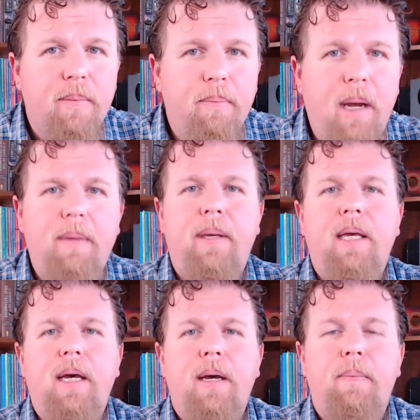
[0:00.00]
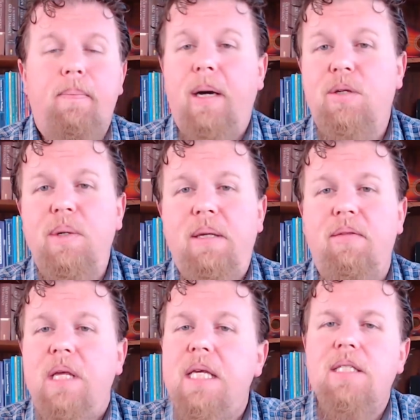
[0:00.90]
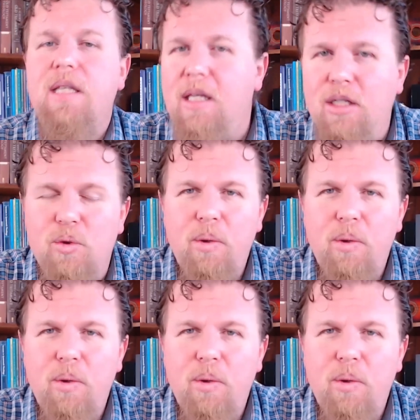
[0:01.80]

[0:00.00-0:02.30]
Maybe by doing these things,